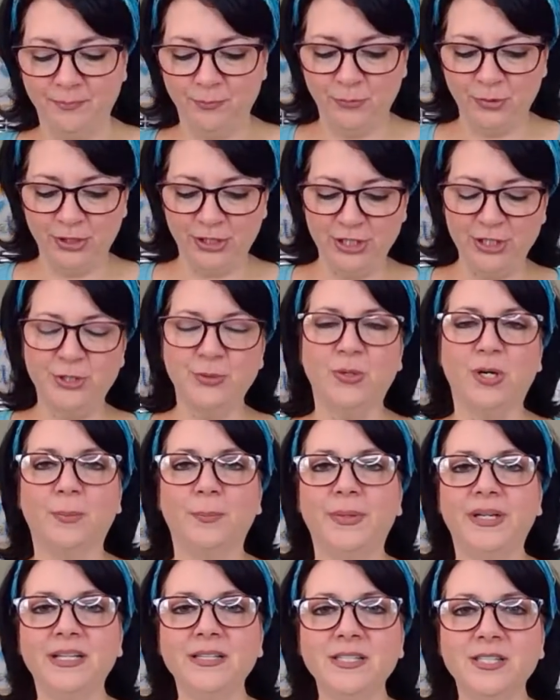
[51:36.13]
We're going to do
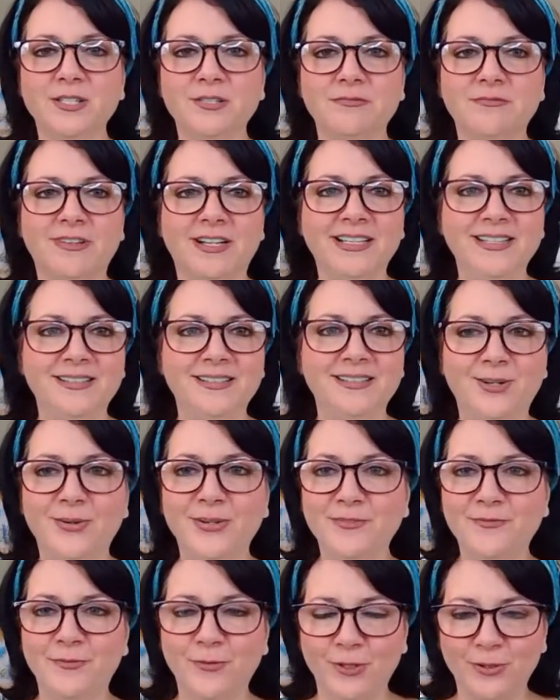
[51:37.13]
our best, right,
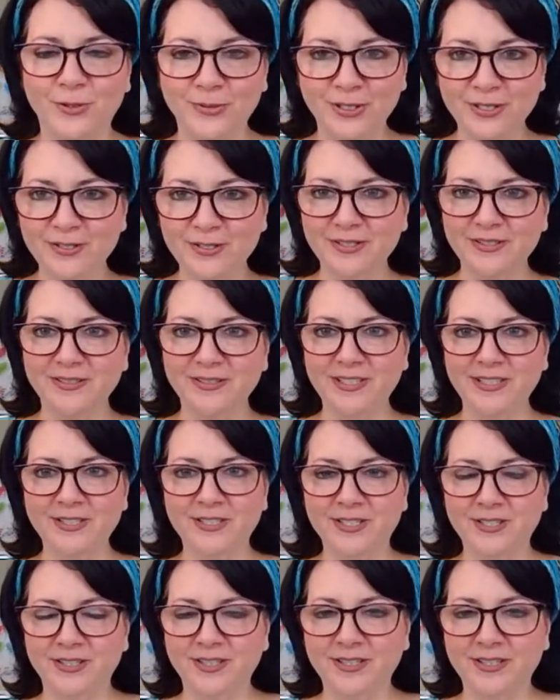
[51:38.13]
going forward
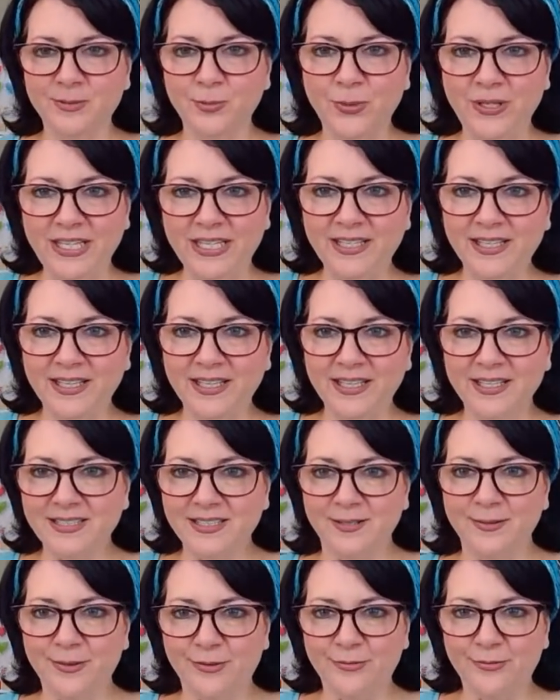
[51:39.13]
into the
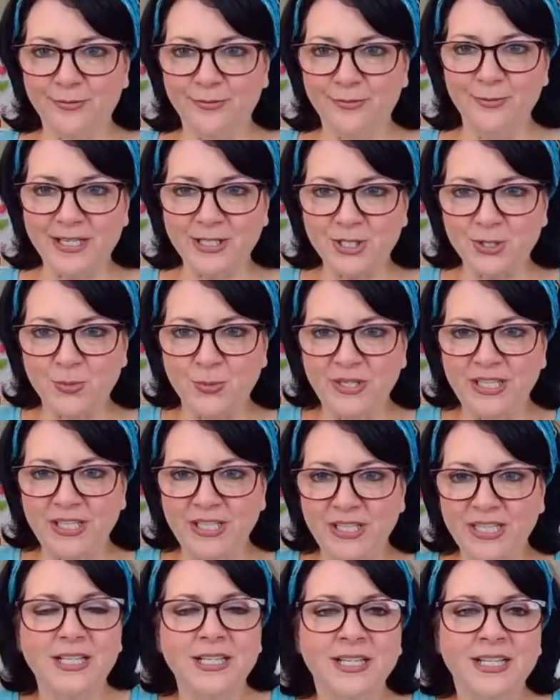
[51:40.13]
weekend and through next
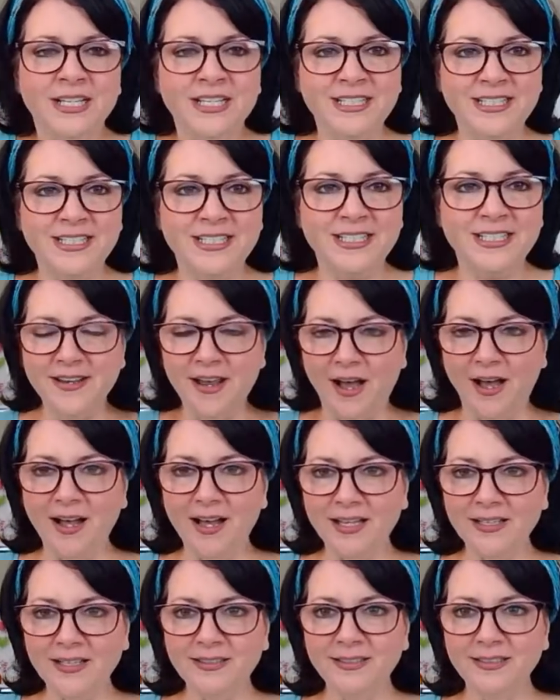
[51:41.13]
week to
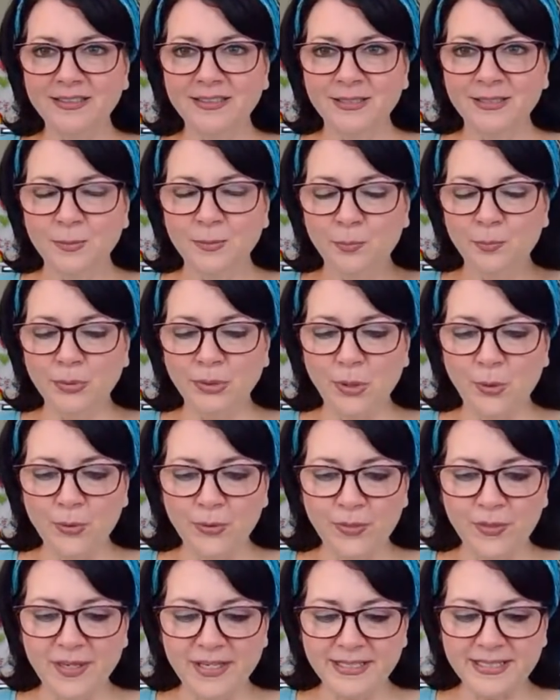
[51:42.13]
not
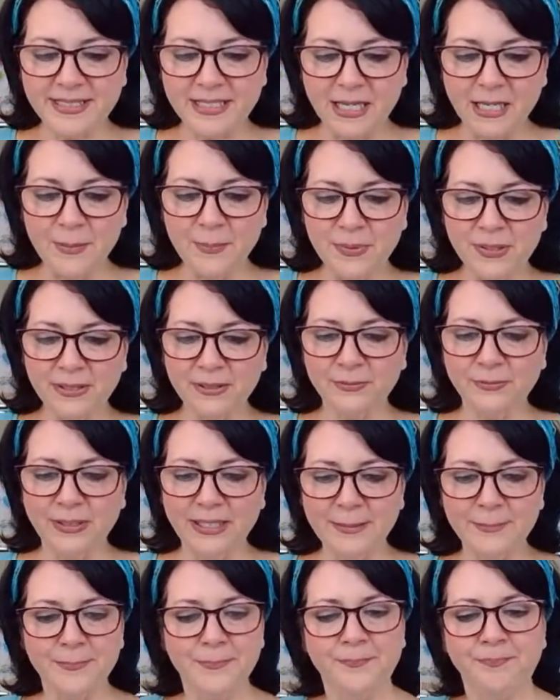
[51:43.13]
blow things up,
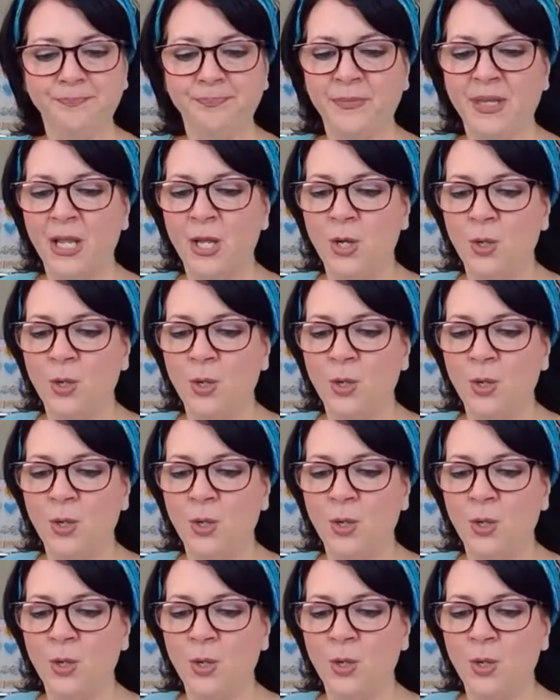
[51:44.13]
right?